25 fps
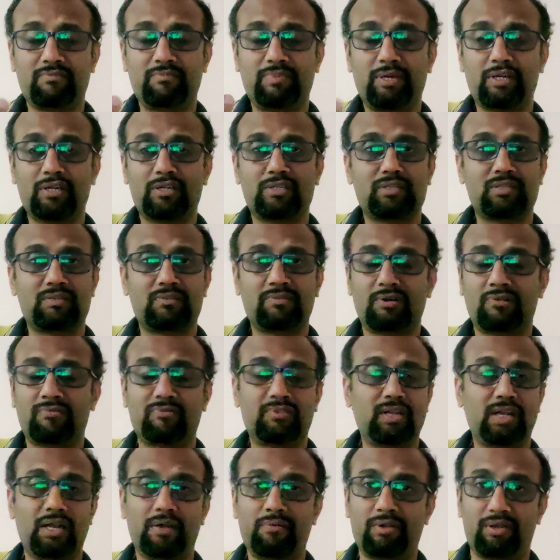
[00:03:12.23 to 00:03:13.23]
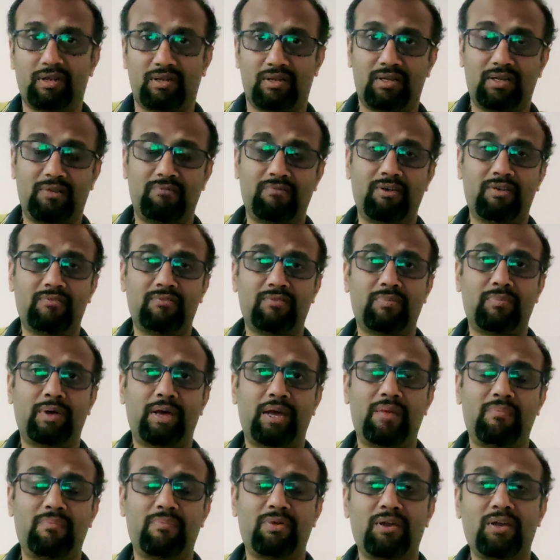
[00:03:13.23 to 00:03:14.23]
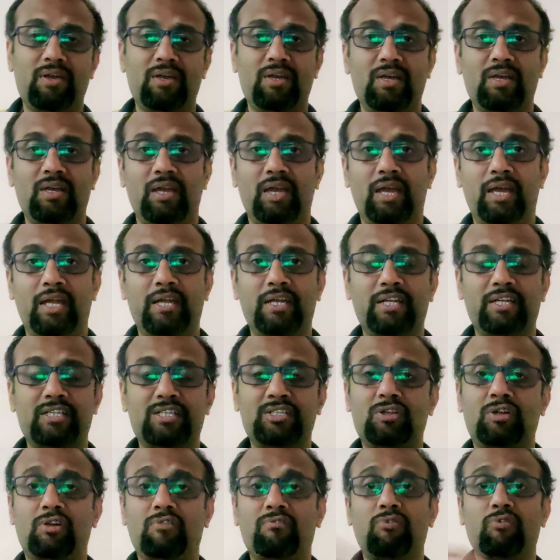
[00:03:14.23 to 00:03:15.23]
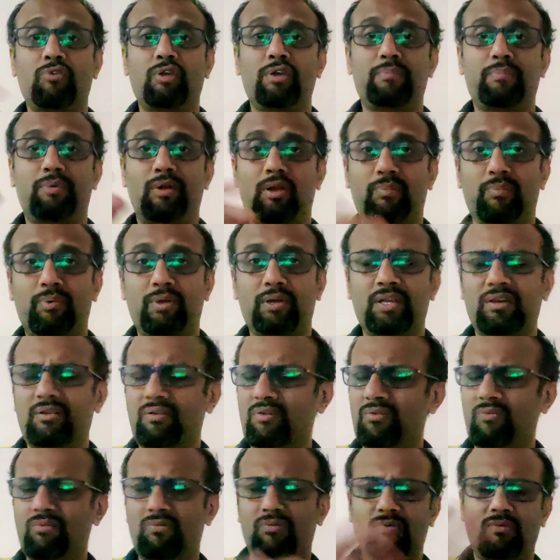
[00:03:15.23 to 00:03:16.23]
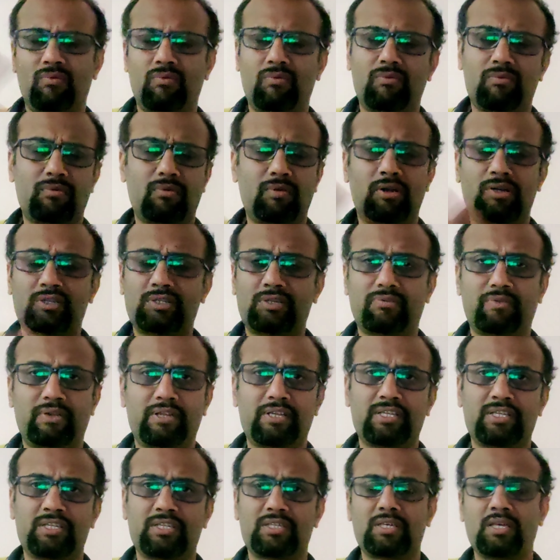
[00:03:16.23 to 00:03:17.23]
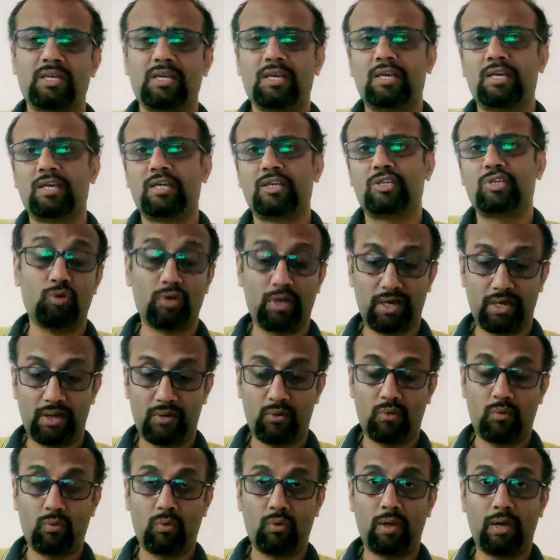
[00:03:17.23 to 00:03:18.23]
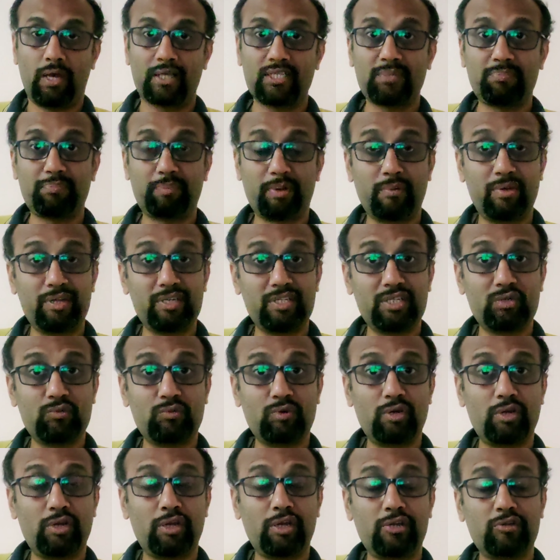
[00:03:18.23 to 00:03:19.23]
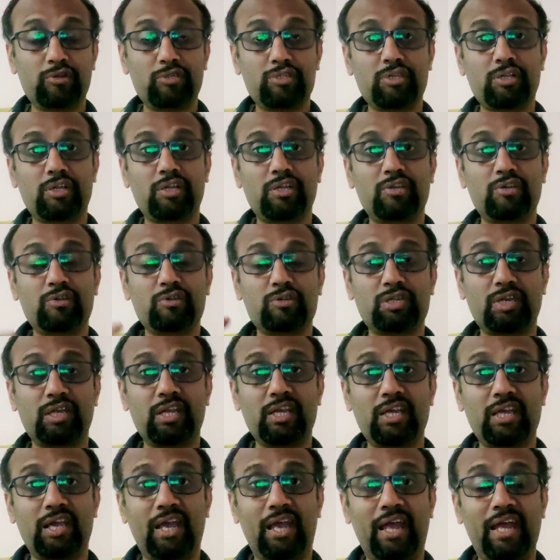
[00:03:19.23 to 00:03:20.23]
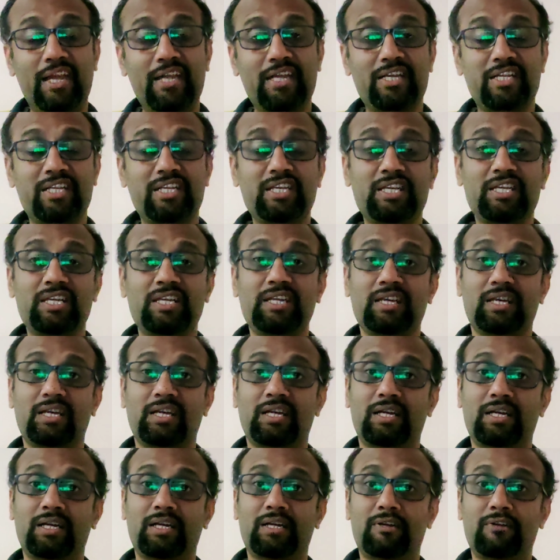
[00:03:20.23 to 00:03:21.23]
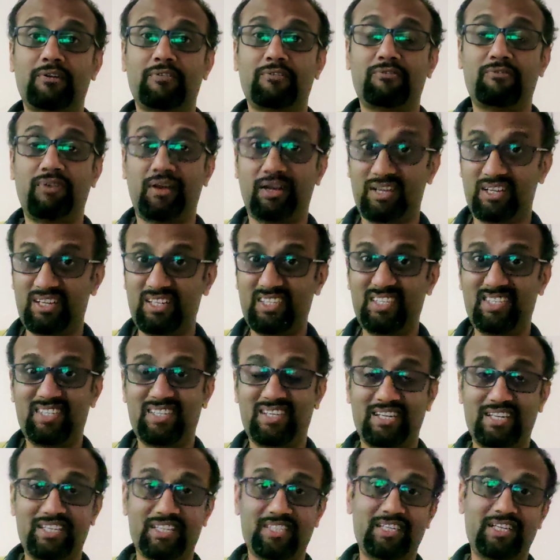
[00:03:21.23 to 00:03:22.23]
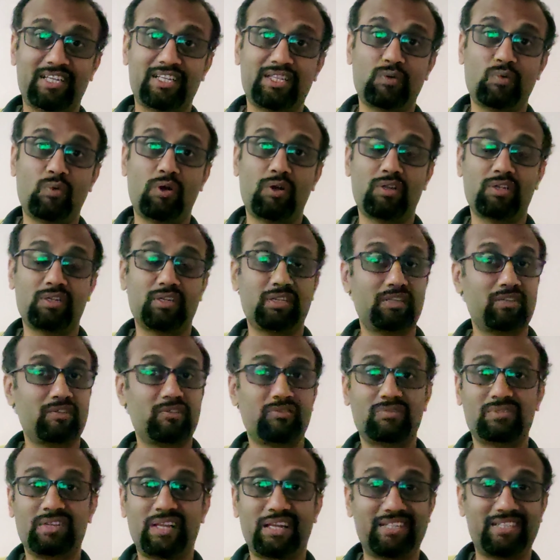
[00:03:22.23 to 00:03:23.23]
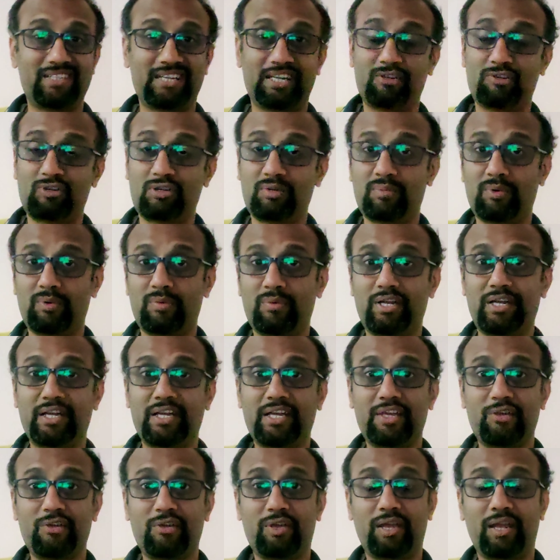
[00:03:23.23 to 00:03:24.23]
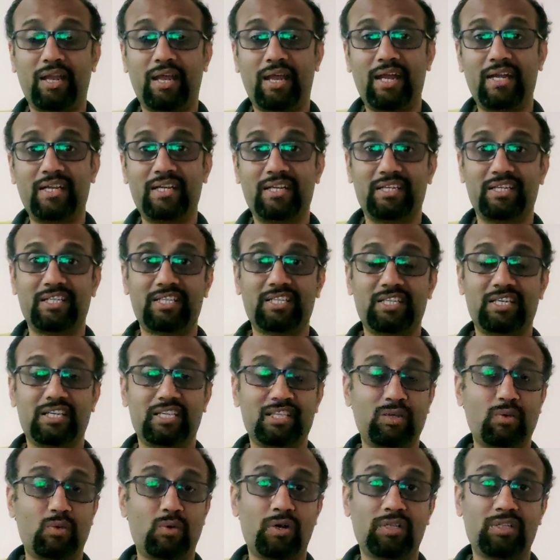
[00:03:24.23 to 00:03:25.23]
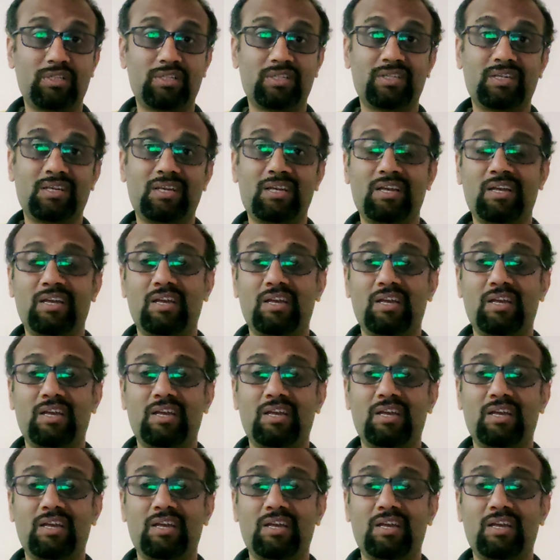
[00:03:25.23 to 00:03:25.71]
because of the level of the pipe, and it's not flowing properly, or lots of reasons. As a prevention, what you can do is you can use any anti-fungus inside the water, like Trichoderma viridae you can add in the water,